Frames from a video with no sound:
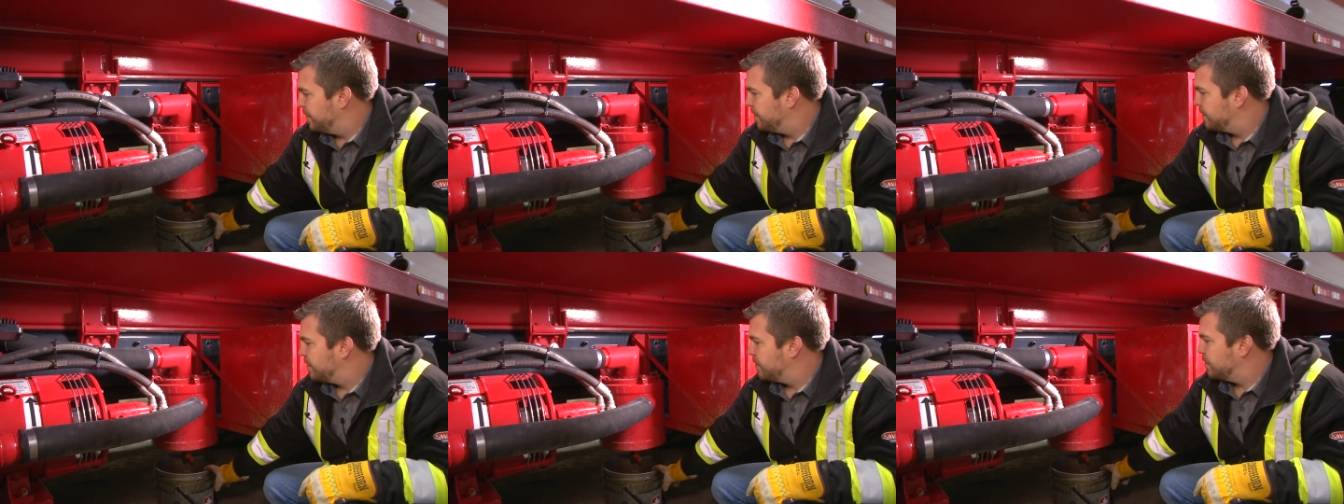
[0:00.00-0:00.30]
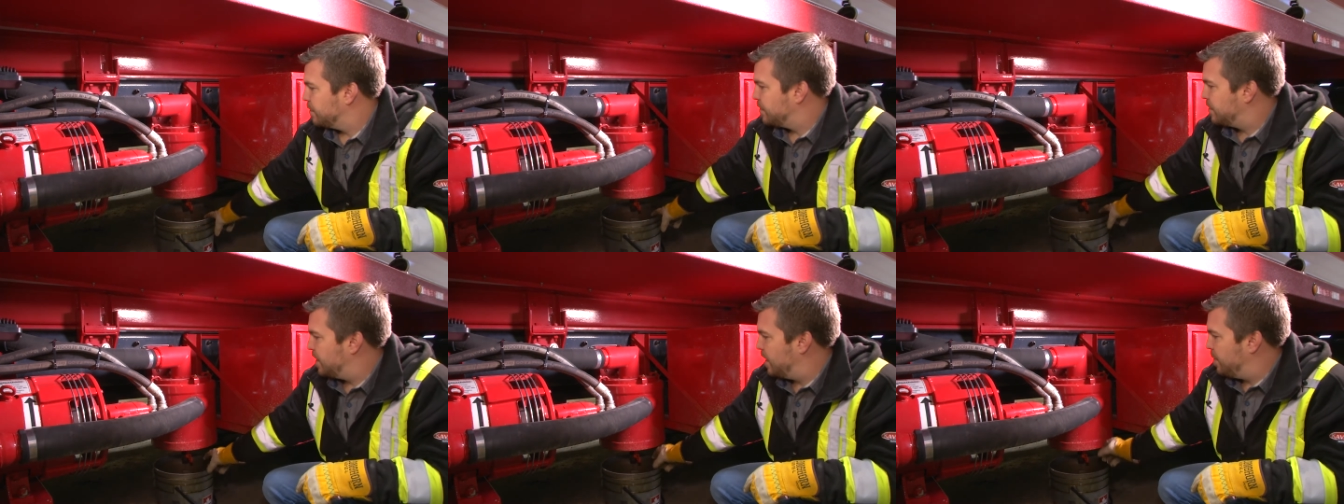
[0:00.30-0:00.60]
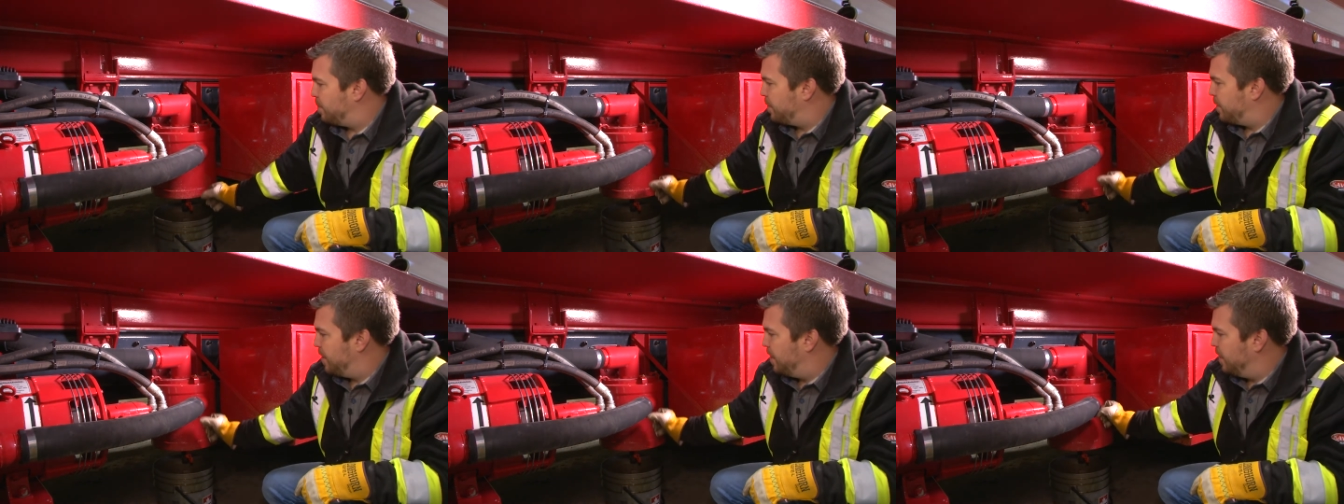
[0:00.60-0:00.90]
So
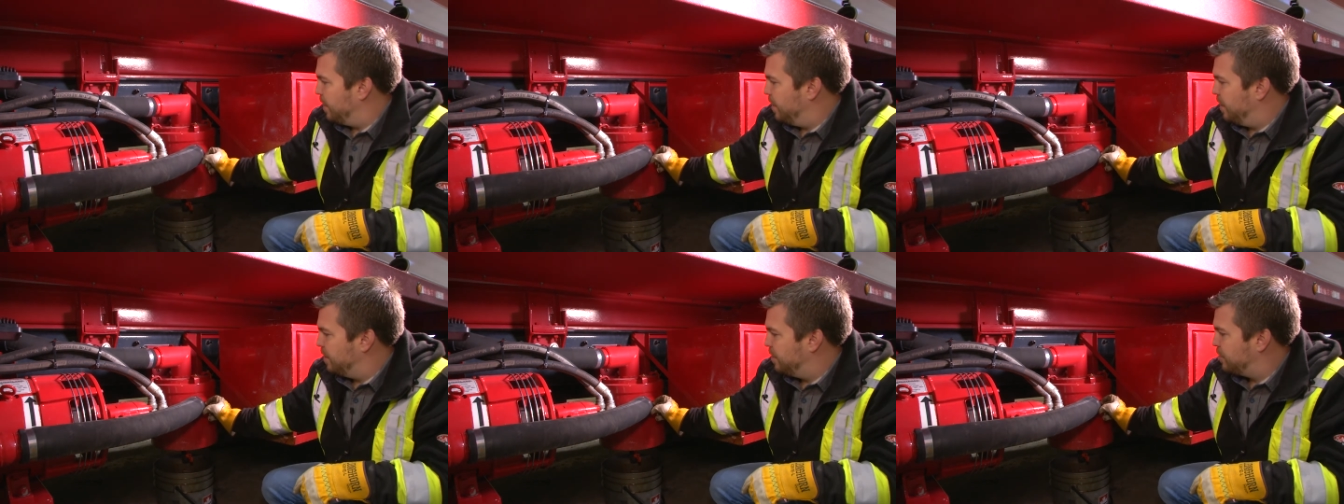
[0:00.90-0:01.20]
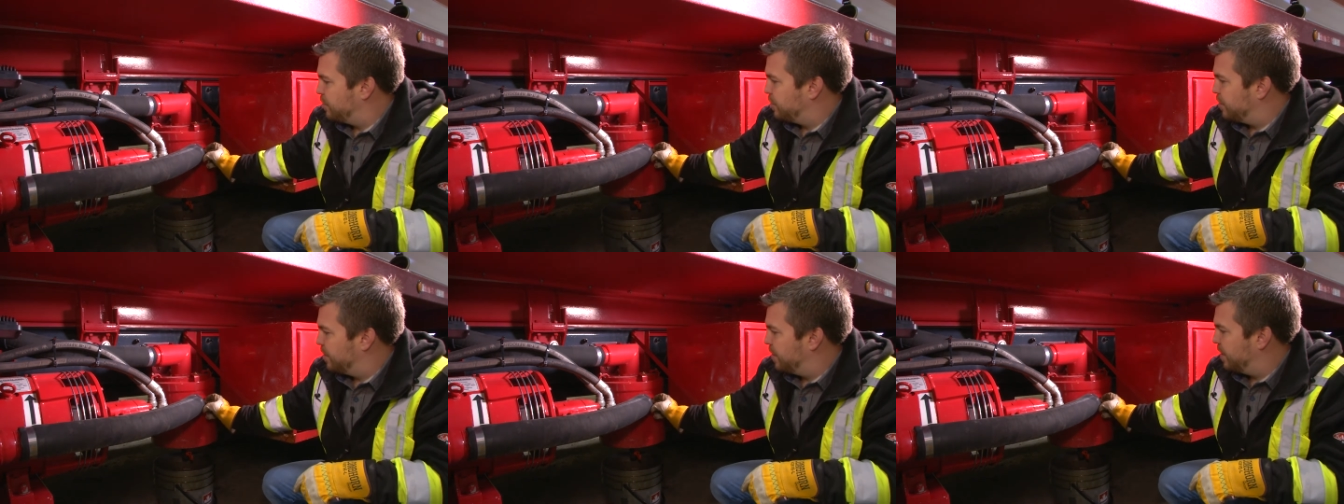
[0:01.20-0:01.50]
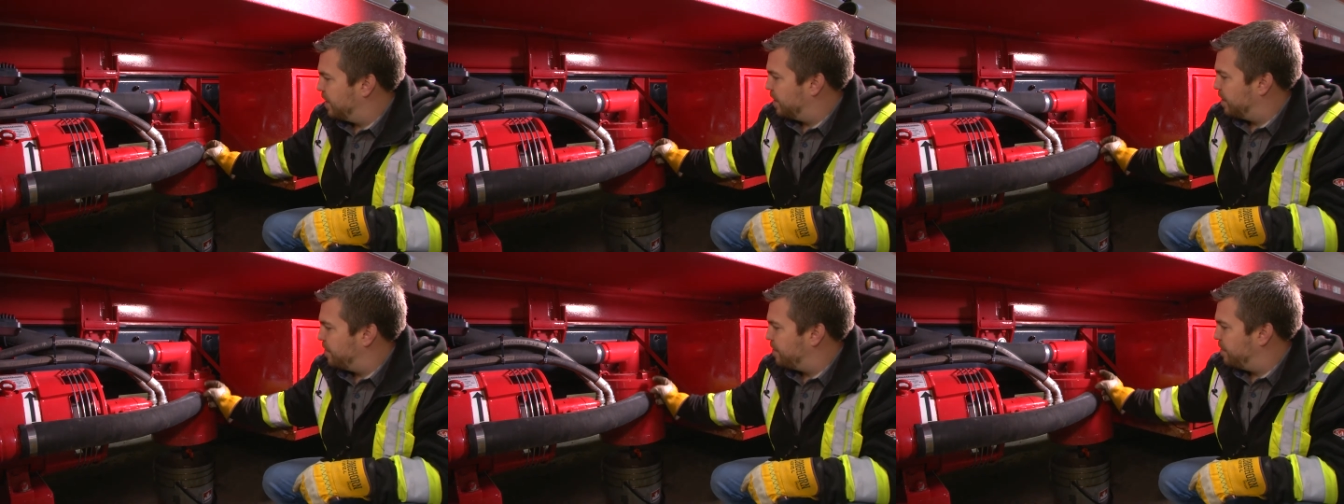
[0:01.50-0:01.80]
same thing, ensure
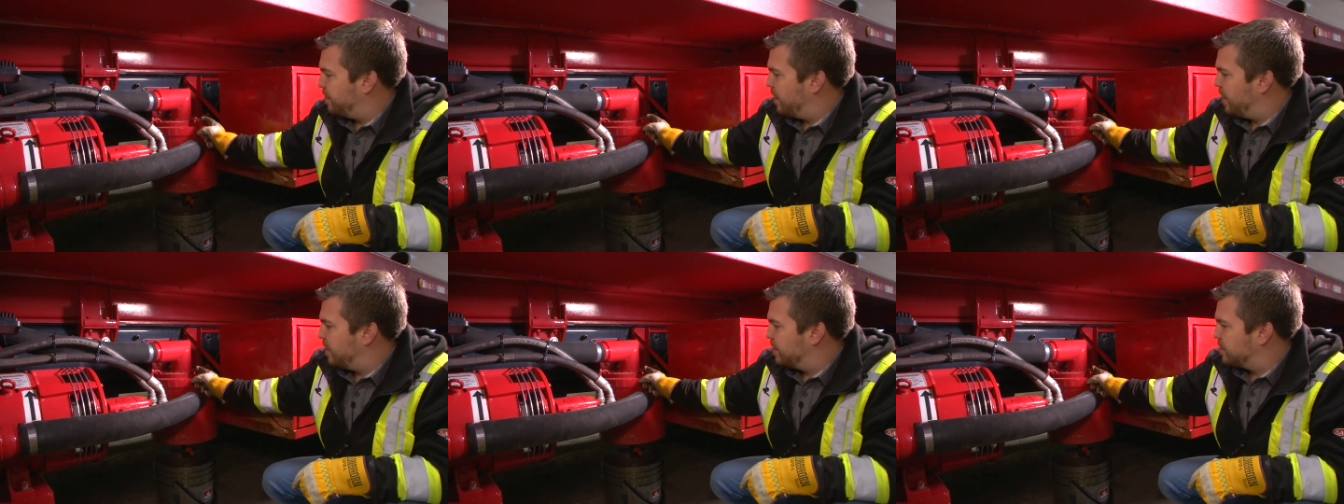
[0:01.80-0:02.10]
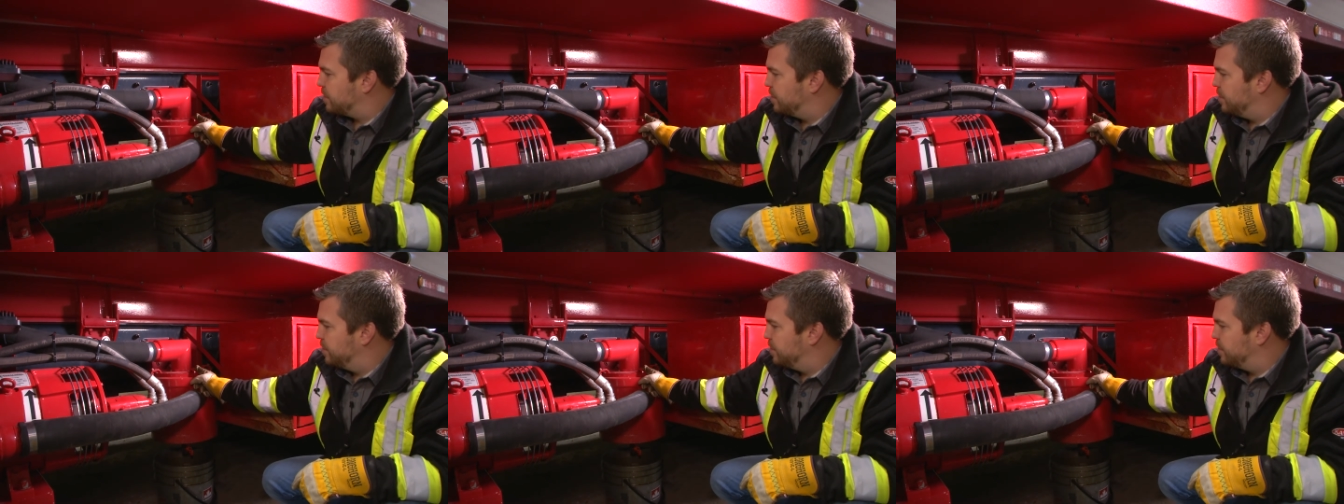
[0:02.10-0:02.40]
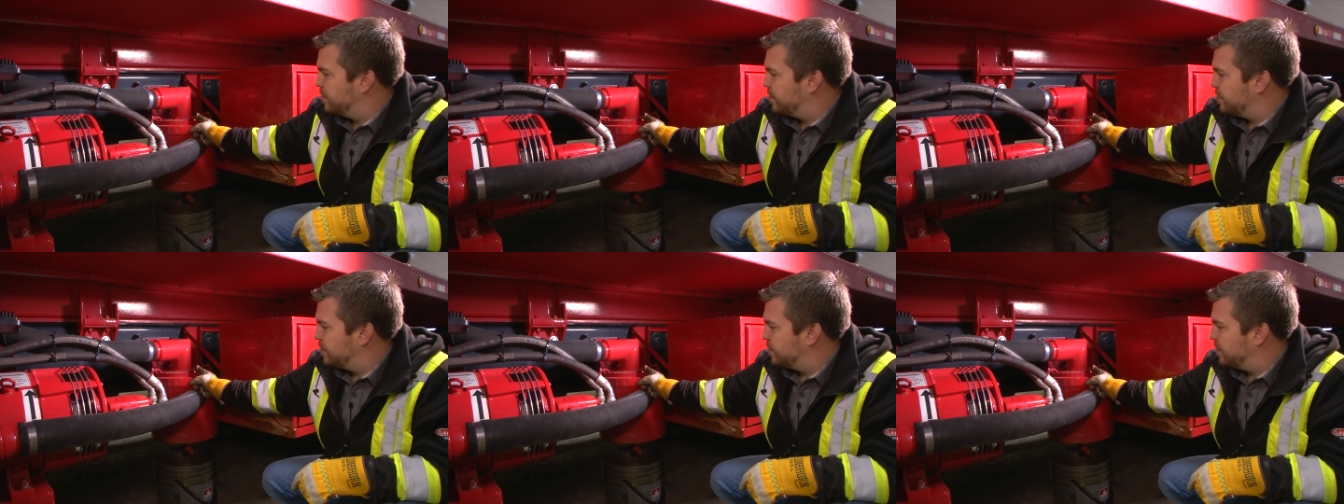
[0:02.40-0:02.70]
that the
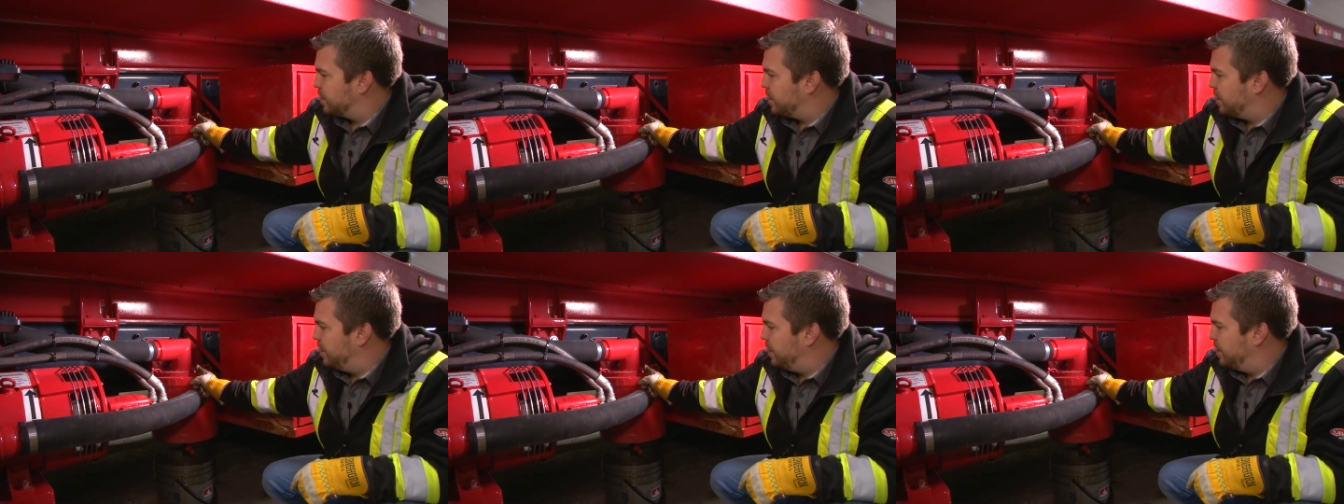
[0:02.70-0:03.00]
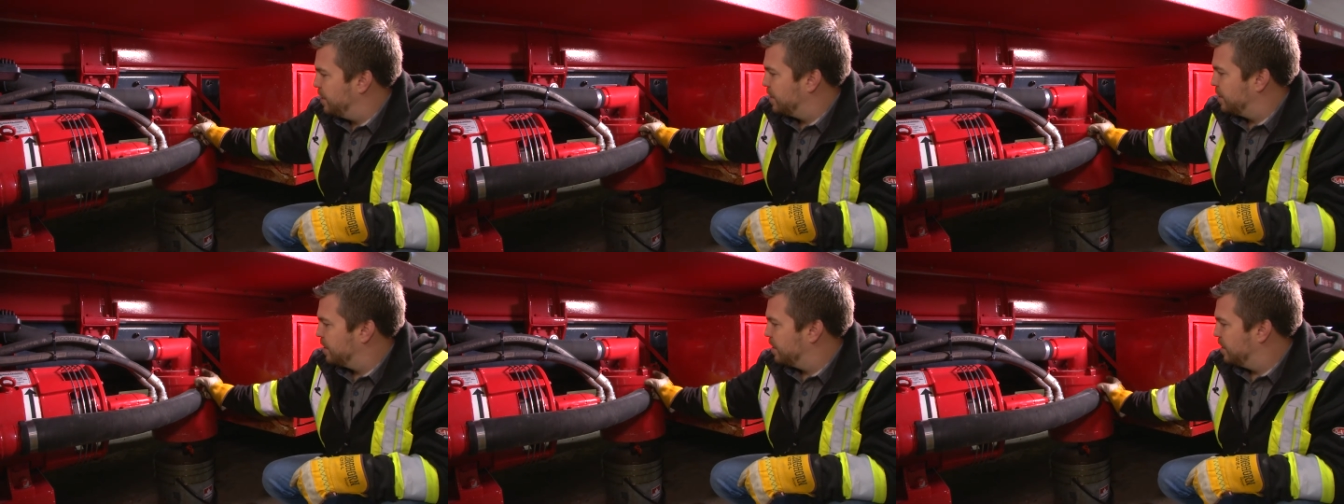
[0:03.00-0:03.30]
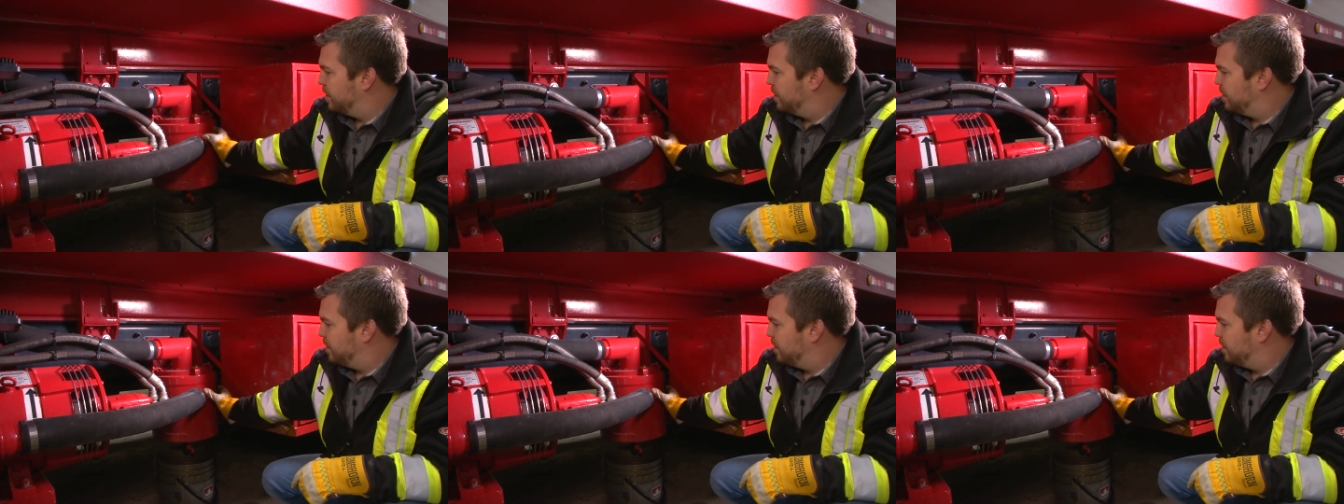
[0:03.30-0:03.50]
fasteners are secure,